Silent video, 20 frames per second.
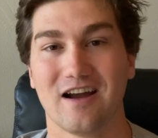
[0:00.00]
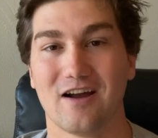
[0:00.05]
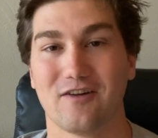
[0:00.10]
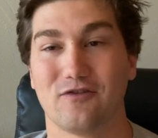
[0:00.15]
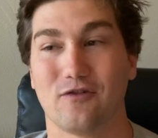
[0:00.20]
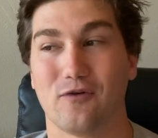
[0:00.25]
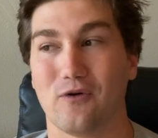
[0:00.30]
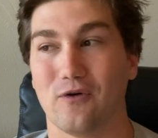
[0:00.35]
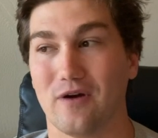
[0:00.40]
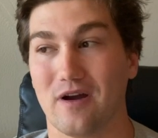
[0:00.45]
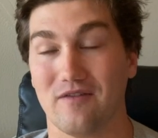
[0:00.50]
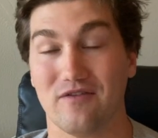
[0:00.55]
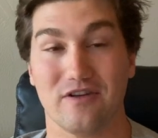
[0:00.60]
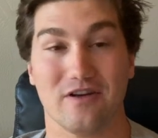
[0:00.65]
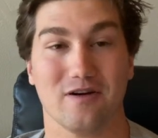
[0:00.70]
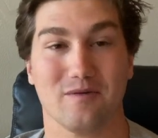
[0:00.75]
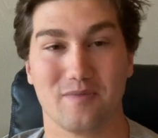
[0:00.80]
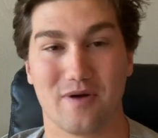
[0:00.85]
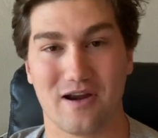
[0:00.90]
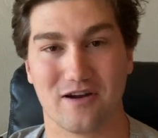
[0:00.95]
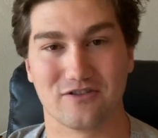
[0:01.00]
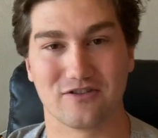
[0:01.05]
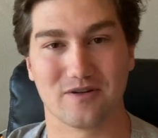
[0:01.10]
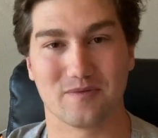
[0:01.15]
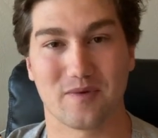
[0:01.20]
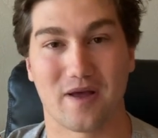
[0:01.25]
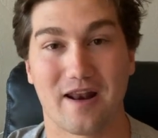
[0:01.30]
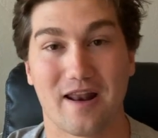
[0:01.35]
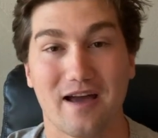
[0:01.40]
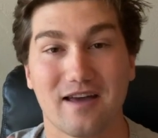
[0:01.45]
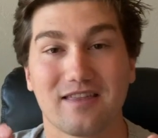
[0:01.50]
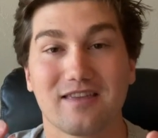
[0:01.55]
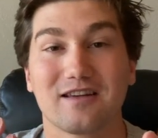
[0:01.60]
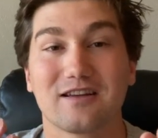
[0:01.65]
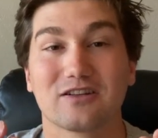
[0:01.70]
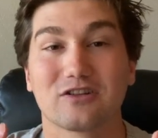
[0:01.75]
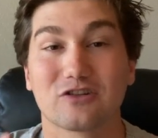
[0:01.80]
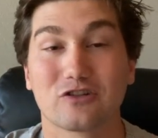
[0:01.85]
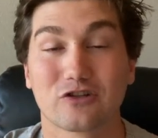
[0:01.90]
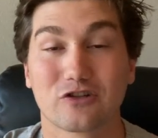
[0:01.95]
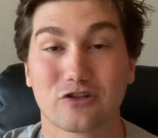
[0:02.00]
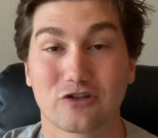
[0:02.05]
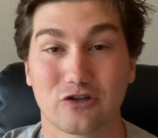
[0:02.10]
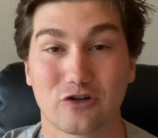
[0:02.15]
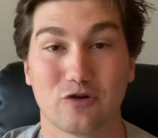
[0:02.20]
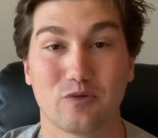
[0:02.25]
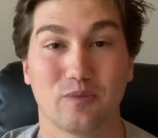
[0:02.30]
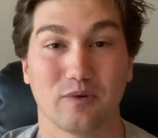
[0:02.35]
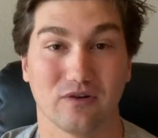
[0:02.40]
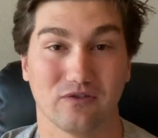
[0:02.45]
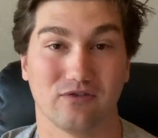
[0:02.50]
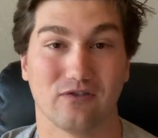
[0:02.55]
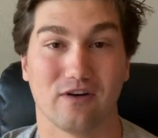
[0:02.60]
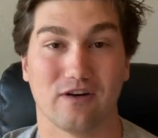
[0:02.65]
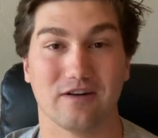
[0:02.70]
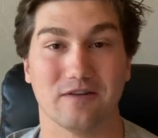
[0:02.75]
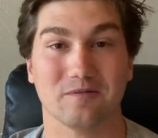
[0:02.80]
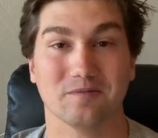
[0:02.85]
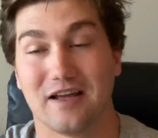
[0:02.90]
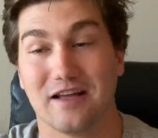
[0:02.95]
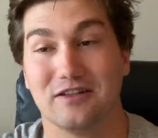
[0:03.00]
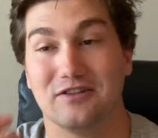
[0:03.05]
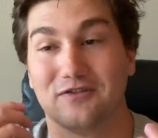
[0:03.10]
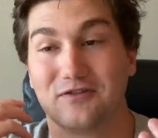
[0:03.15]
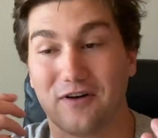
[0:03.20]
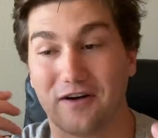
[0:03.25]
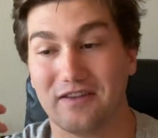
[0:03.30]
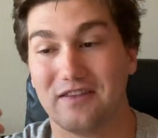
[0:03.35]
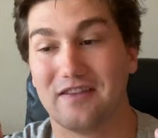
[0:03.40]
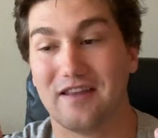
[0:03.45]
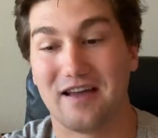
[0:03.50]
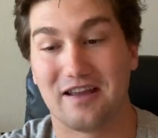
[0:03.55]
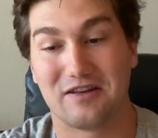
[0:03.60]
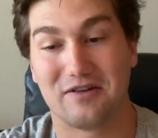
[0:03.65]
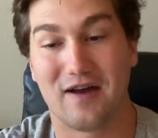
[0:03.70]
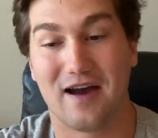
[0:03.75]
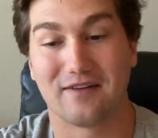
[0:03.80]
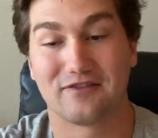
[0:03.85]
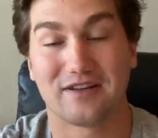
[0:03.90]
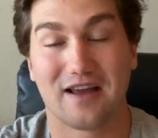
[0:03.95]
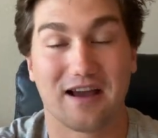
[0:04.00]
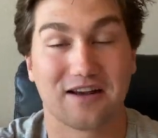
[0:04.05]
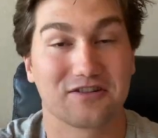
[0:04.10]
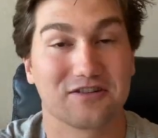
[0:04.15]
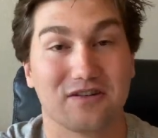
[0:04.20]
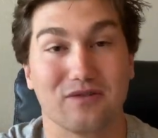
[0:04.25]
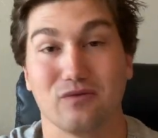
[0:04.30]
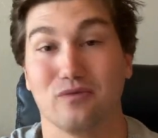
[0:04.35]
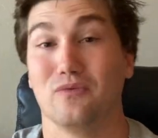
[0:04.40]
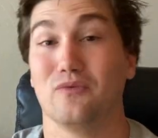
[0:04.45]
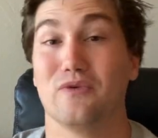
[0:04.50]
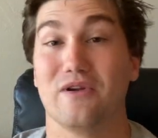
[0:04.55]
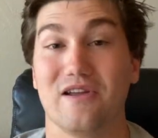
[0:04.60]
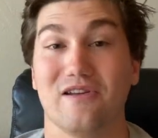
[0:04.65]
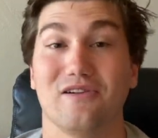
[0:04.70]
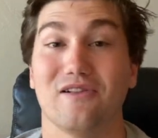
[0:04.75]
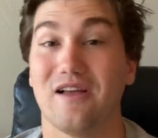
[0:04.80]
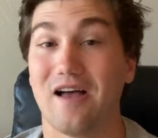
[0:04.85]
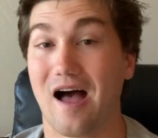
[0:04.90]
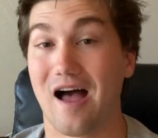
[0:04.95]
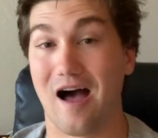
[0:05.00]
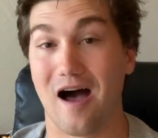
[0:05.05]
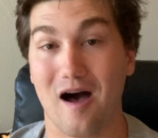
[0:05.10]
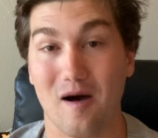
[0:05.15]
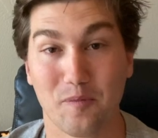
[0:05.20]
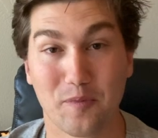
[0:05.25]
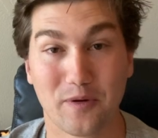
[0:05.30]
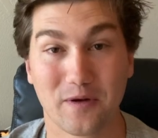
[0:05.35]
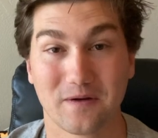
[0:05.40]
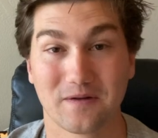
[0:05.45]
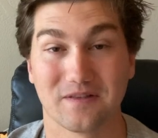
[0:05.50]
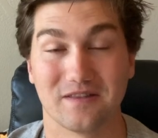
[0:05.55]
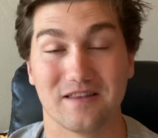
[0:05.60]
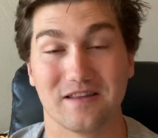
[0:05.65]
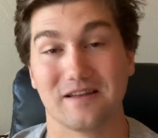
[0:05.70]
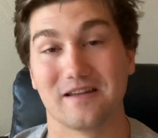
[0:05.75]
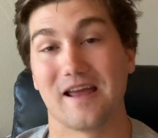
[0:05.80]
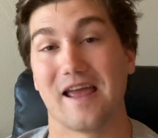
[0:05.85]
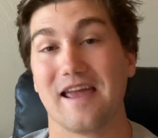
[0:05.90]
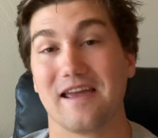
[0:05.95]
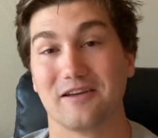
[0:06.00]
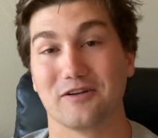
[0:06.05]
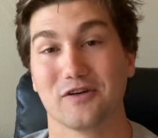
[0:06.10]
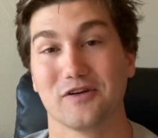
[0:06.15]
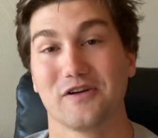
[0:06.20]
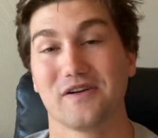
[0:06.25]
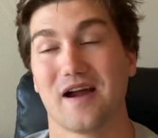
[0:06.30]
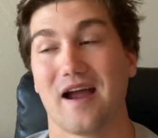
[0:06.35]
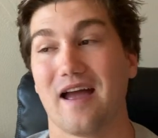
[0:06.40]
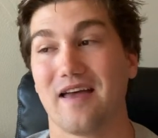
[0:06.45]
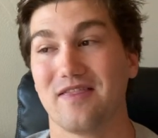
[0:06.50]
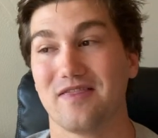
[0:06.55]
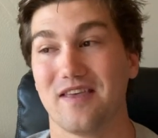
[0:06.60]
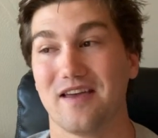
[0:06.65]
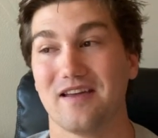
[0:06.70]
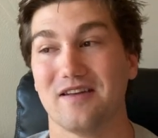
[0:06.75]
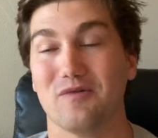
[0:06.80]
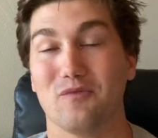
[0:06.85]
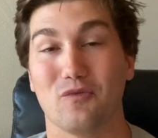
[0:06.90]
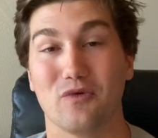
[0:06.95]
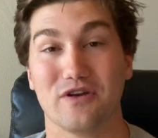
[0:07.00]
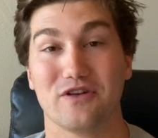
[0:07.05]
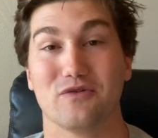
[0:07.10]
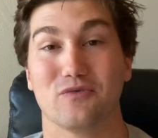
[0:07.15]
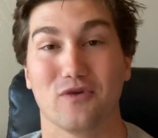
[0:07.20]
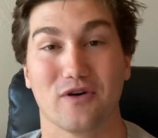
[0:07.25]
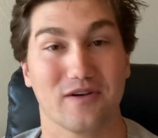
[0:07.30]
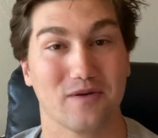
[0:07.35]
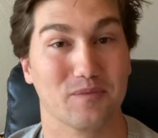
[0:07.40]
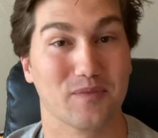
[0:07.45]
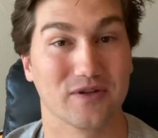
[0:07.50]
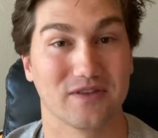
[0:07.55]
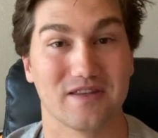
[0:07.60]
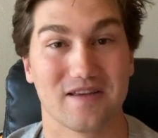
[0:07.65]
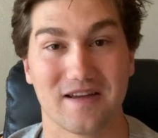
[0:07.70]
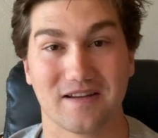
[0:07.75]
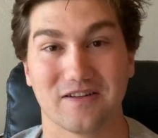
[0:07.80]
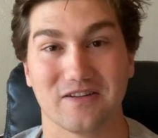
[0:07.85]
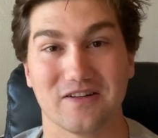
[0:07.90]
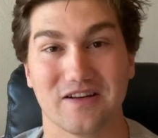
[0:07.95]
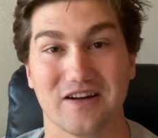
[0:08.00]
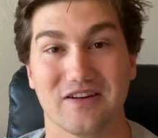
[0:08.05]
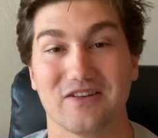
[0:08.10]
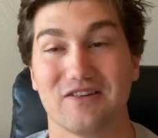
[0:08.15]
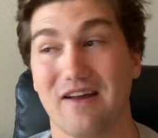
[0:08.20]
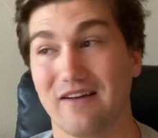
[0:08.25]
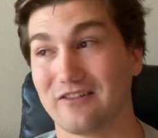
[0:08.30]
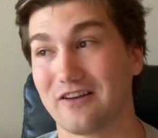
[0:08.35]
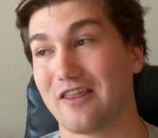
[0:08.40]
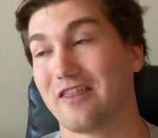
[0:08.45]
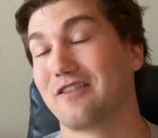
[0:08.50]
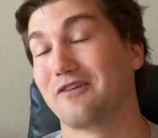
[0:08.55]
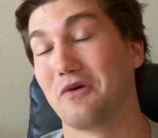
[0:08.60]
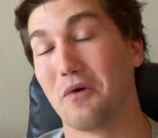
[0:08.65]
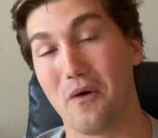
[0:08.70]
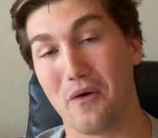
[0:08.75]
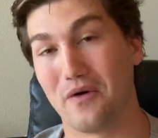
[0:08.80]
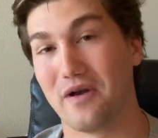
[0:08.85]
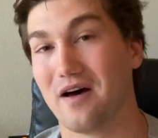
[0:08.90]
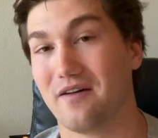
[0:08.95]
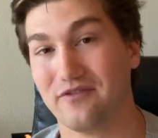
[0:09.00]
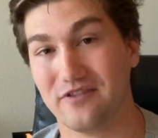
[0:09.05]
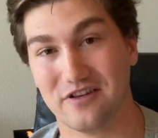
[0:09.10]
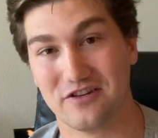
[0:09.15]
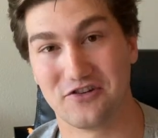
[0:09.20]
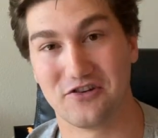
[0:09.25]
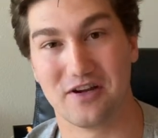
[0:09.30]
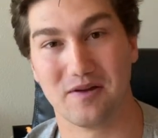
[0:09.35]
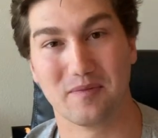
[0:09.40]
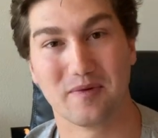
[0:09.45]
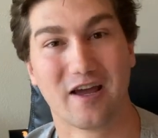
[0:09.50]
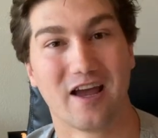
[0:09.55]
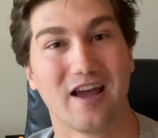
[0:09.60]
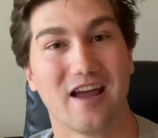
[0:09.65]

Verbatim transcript: for a VR pirate And I think it's super fun. It's fun that you have to actually reel up the anchor and then when you want to put the anchor down, you have to throw it off the ship.